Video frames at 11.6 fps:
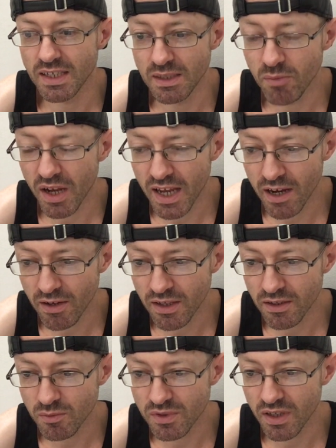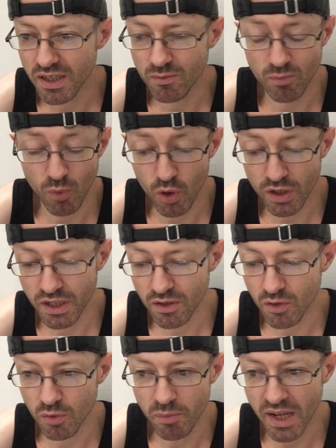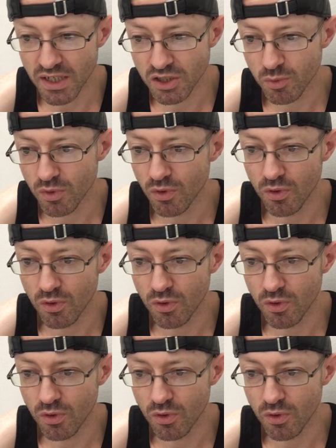in my area that was like working or manageable,